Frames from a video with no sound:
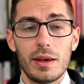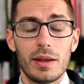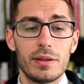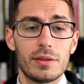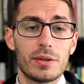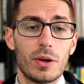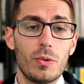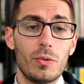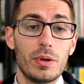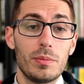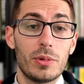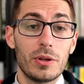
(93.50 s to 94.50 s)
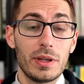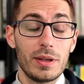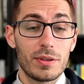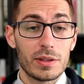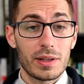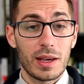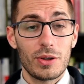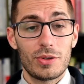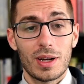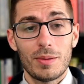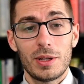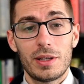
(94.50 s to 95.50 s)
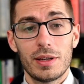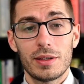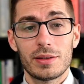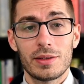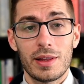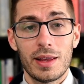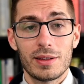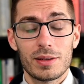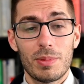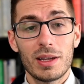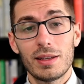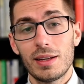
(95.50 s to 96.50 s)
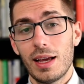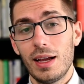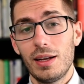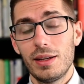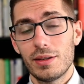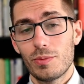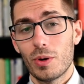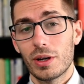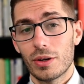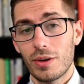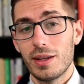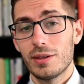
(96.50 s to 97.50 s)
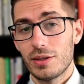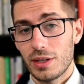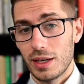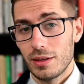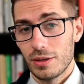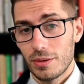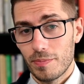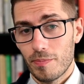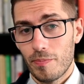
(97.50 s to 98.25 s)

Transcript: And so we believe as psychodramatists that spontaneity is what creates change.